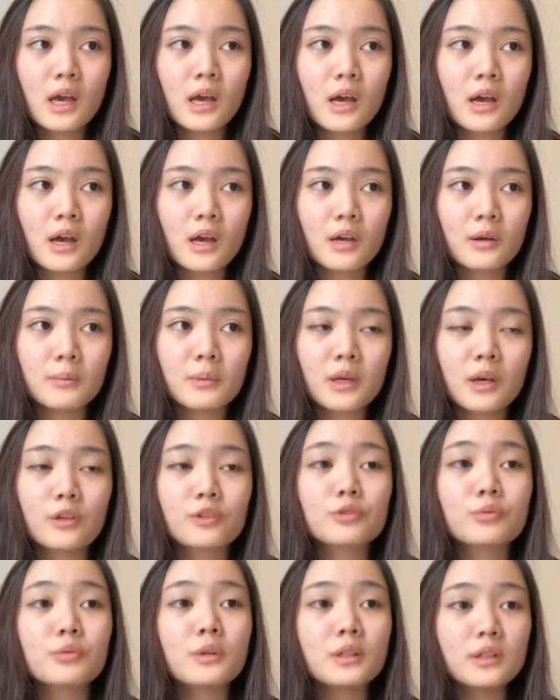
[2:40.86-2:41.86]
uh,
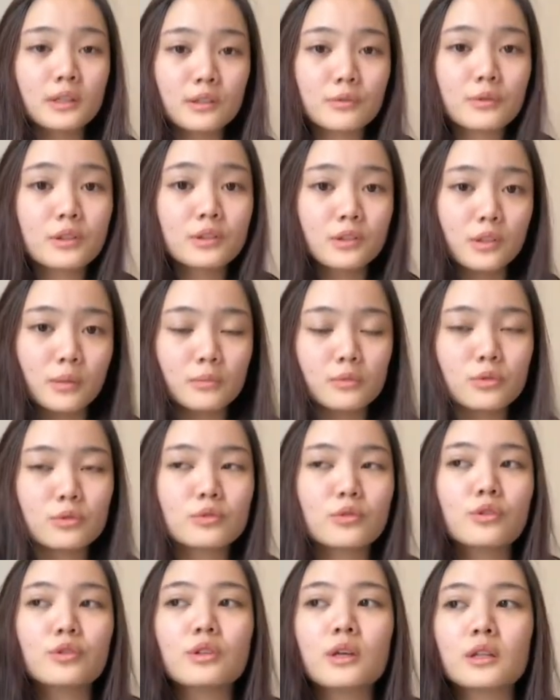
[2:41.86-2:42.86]
because we need wisdom to
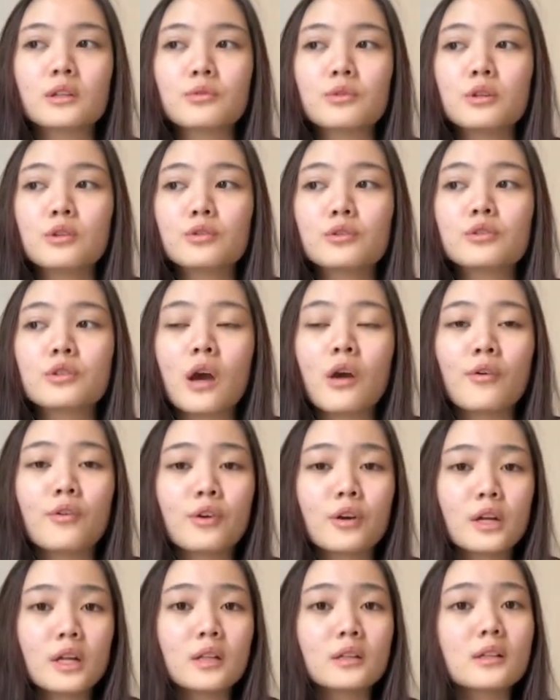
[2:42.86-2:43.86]
know that we use
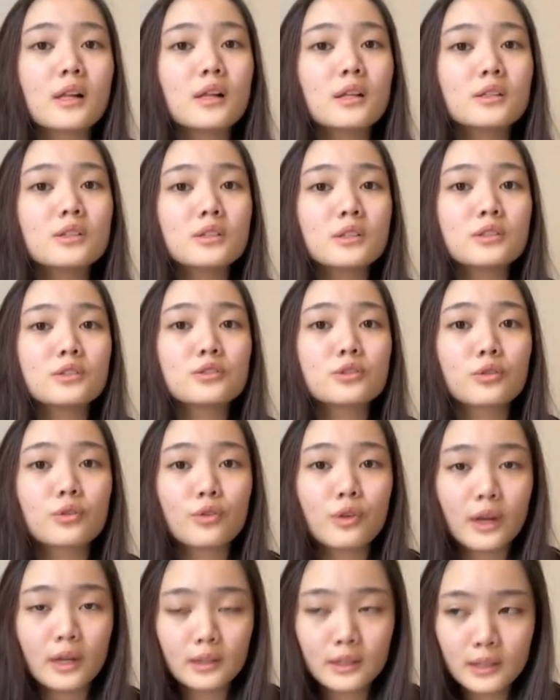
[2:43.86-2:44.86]
our intelligence
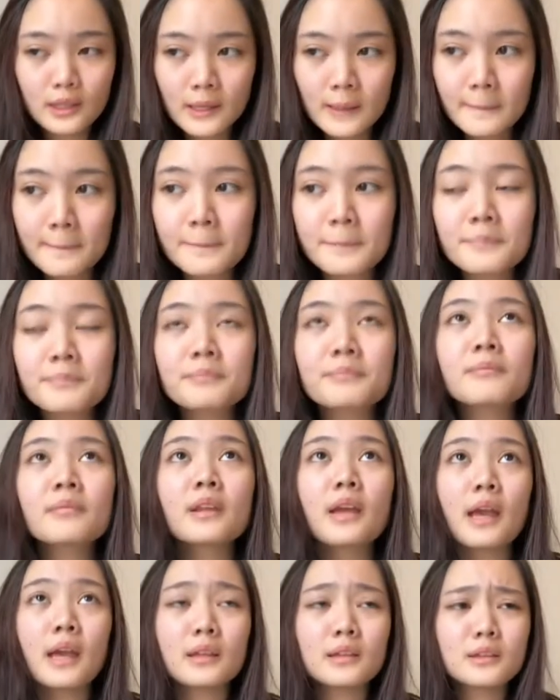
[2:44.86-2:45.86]
correctly.
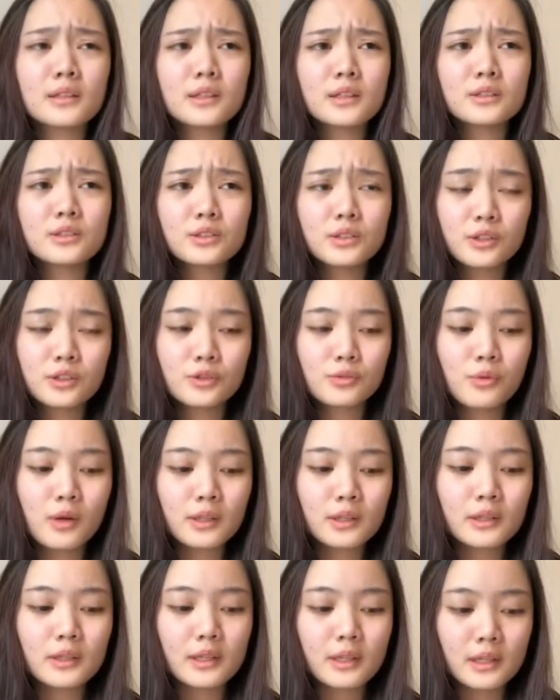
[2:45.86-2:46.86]
And the third
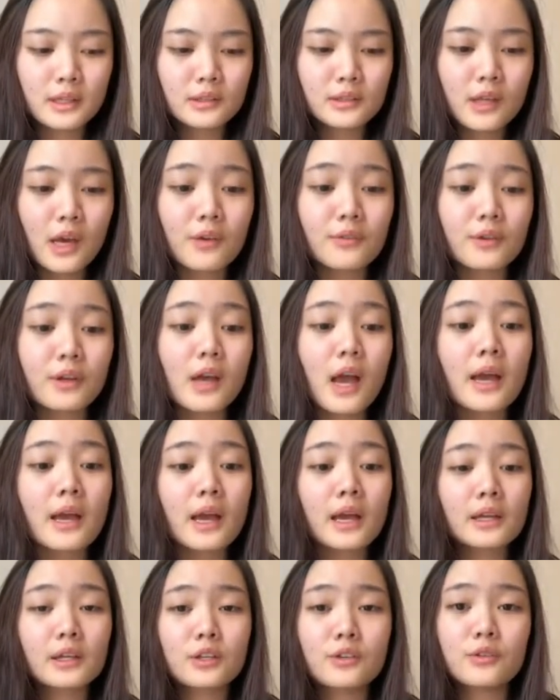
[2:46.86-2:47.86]
one is having
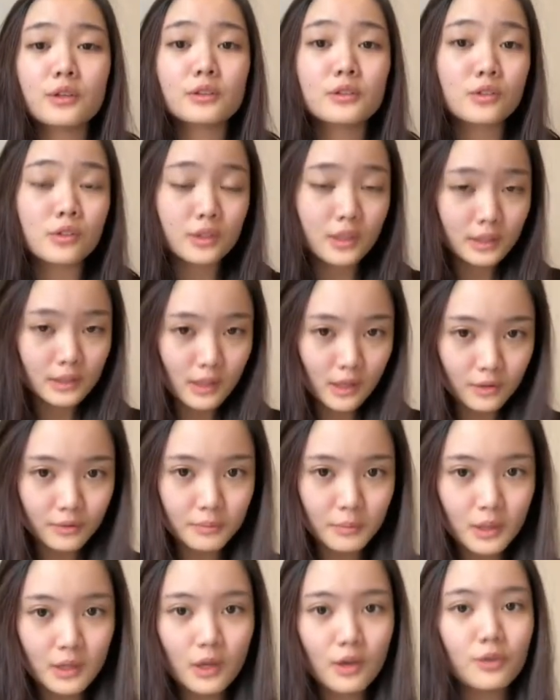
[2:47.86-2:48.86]
high IQ is not enough
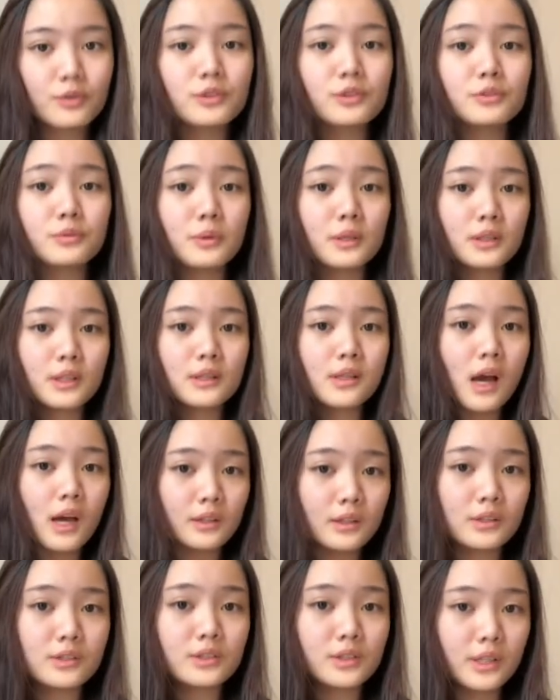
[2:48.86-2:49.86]
because we need
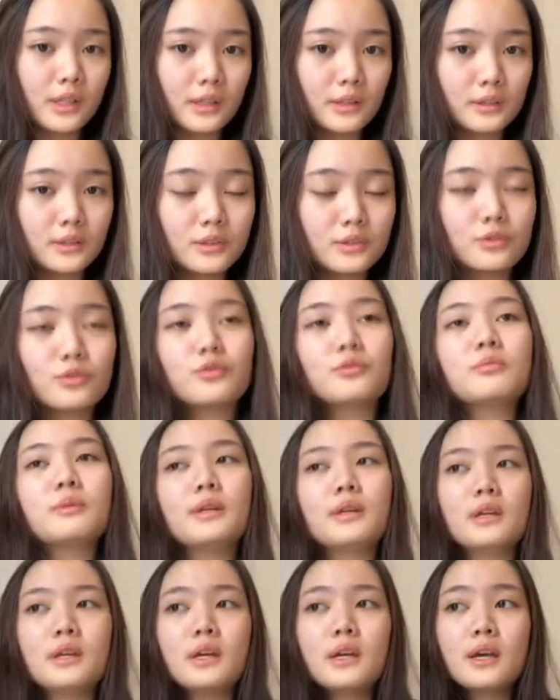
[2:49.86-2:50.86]
other skills to
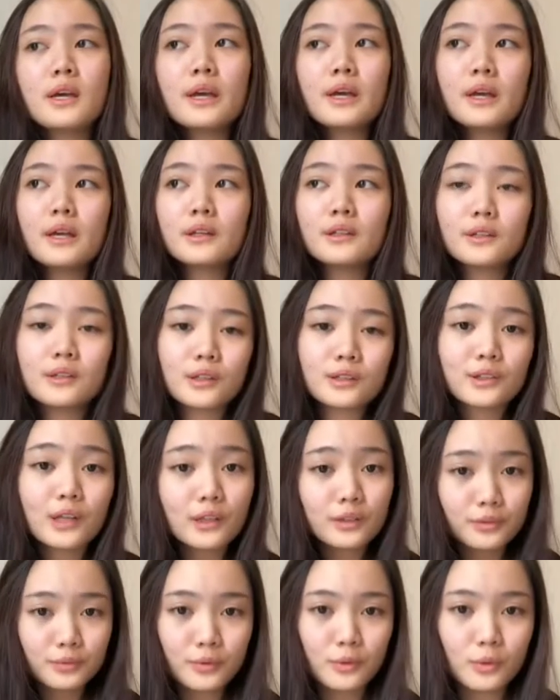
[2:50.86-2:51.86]
be
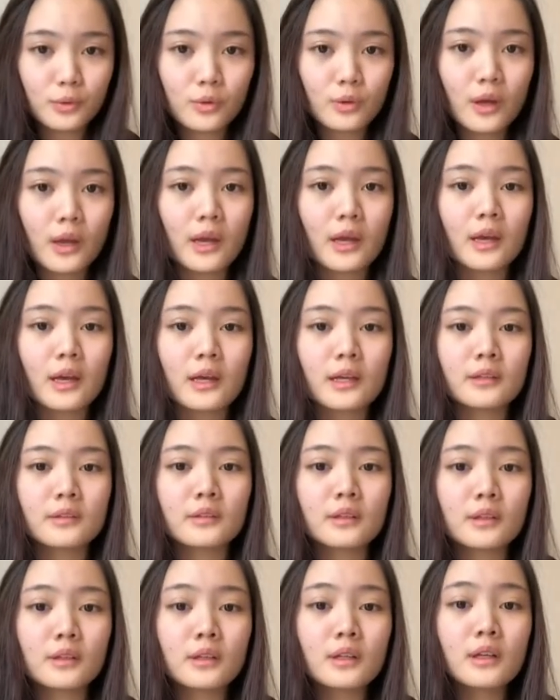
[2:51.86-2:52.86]
successful
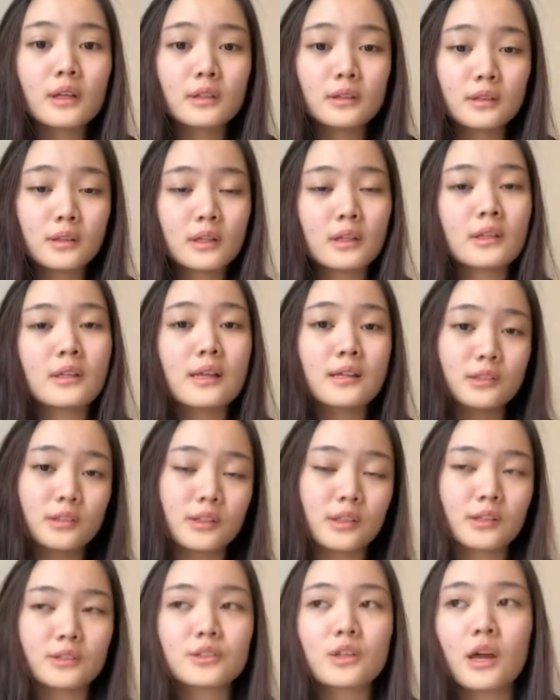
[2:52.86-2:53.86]
and uh, that
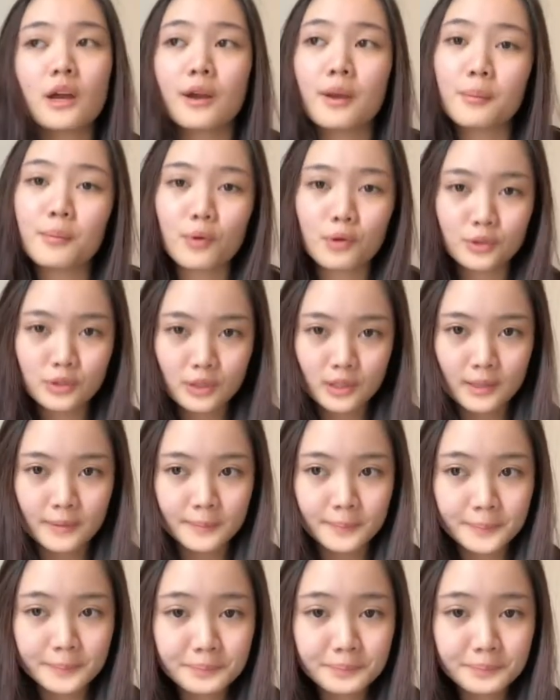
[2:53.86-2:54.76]
skills are important.